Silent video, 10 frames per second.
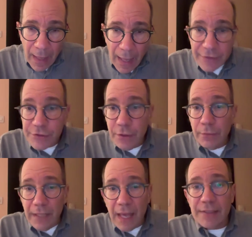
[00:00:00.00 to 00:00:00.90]
And
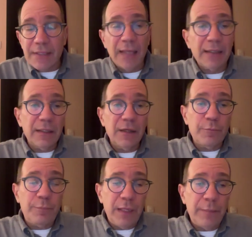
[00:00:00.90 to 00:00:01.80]
so, yes, I can
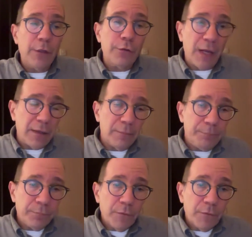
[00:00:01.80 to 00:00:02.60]
give Bibi credit